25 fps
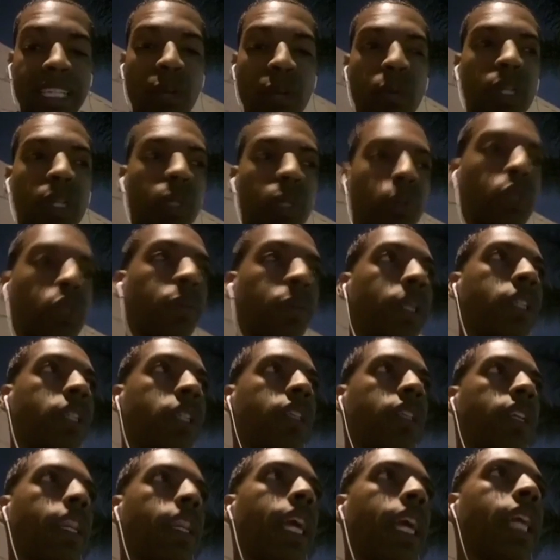go speak to the
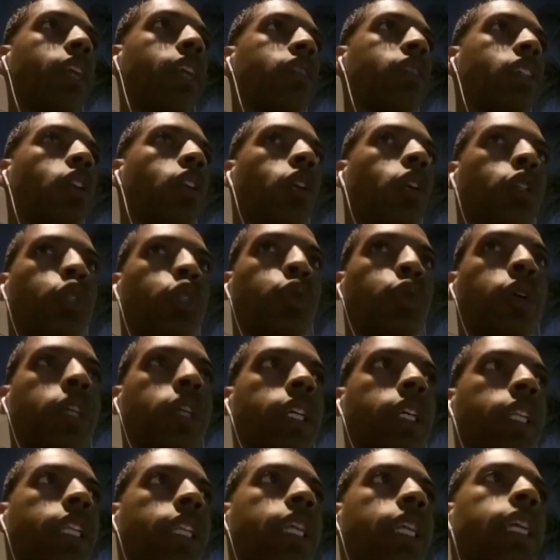natives in Australia.
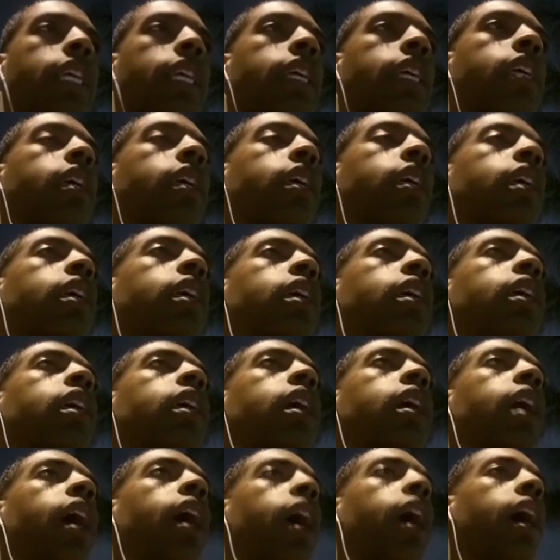The
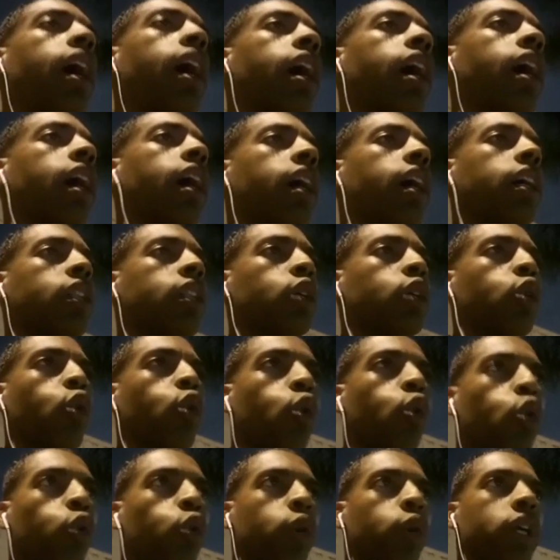
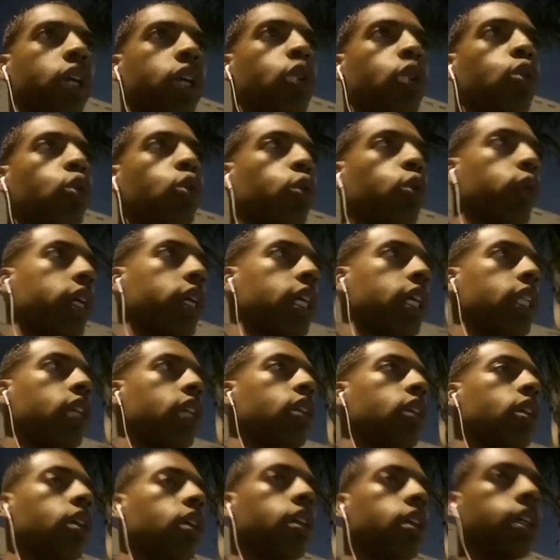Koori, Goori, the
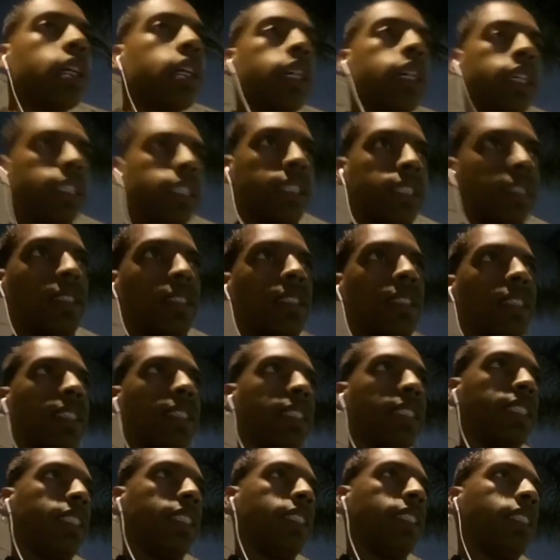Noongar,
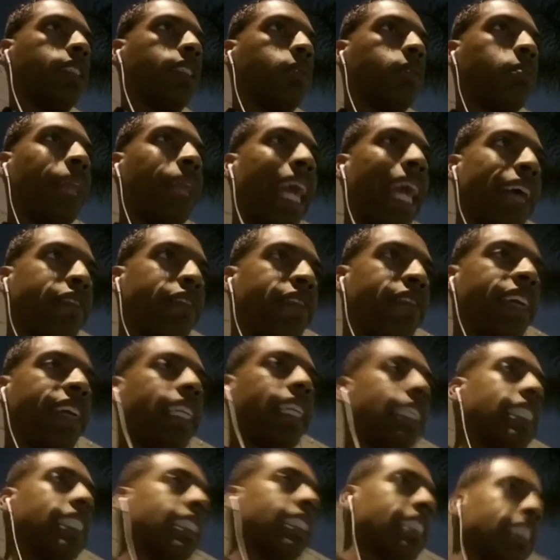black
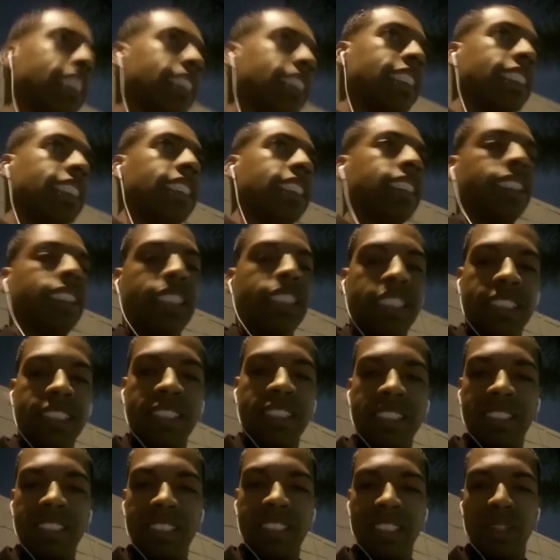fellas.
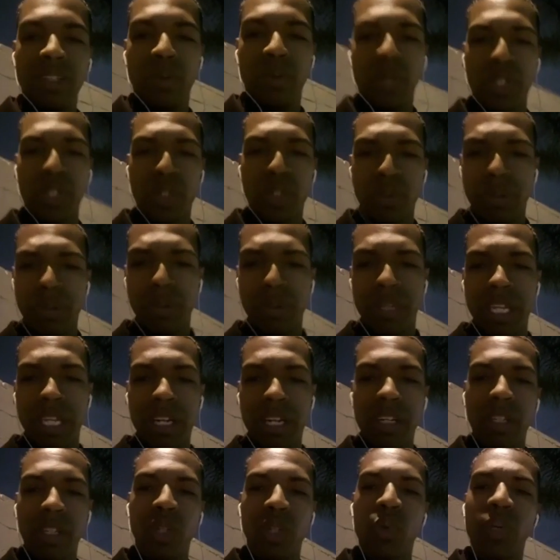The original people down there.
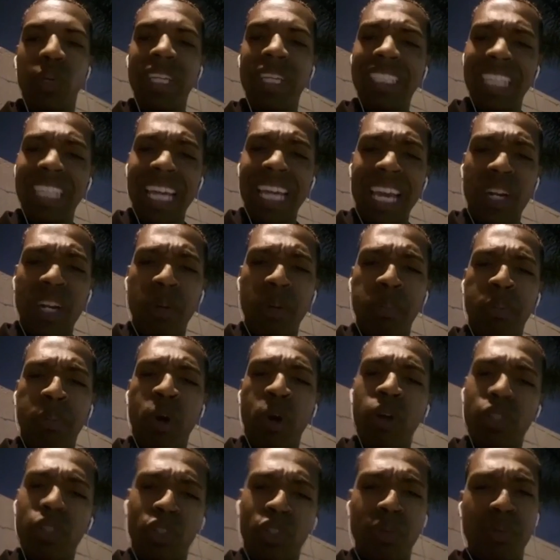Louisiana,
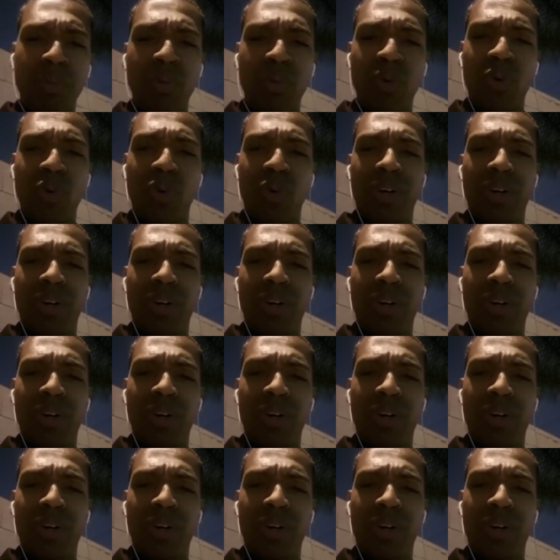Baltimore,